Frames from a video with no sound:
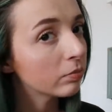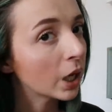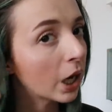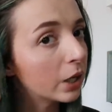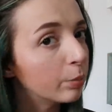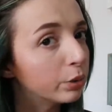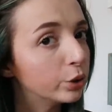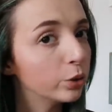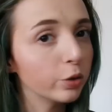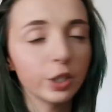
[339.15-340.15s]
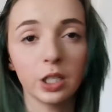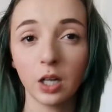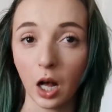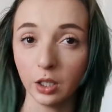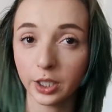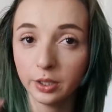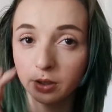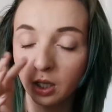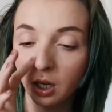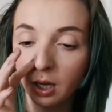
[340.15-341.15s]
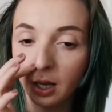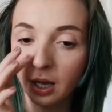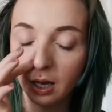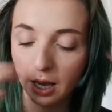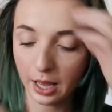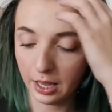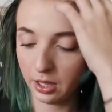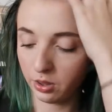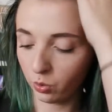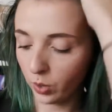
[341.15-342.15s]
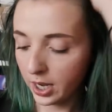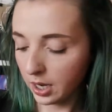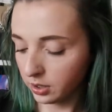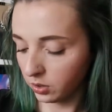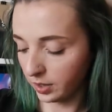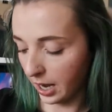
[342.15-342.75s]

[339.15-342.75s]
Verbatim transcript: my kind of blue-green color. And the way I do